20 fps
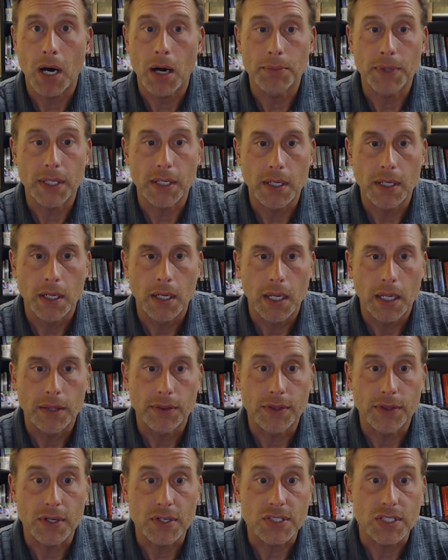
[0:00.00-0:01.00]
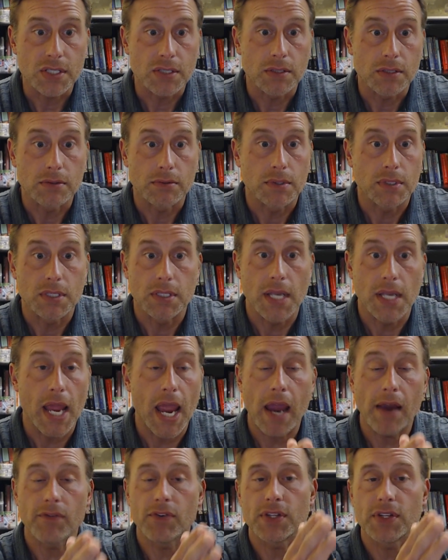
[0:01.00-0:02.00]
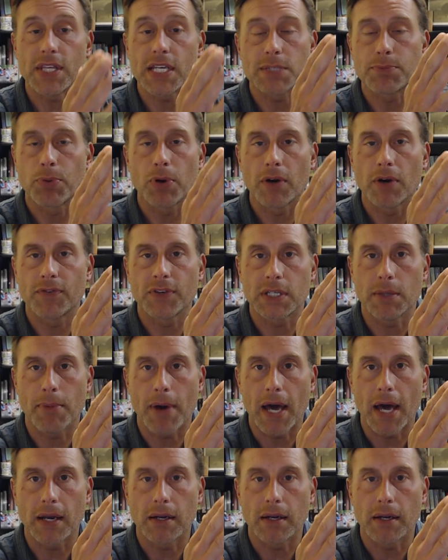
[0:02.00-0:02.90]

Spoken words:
that everything's perfect about it.